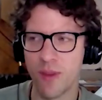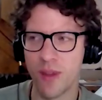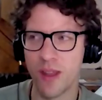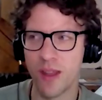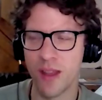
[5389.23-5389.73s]

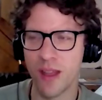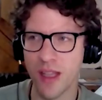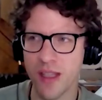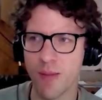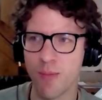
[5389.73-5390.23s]

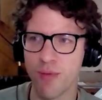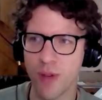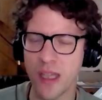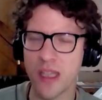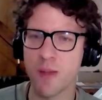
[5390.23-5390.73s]
needs some
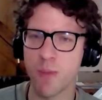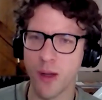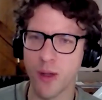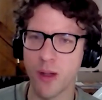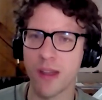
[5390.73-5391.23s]
pretty
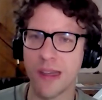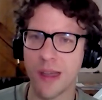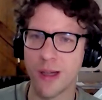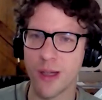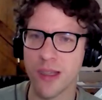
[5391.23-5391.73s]
special
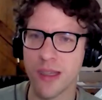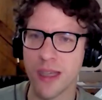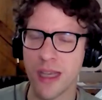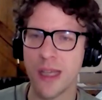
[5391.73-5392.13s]
conditions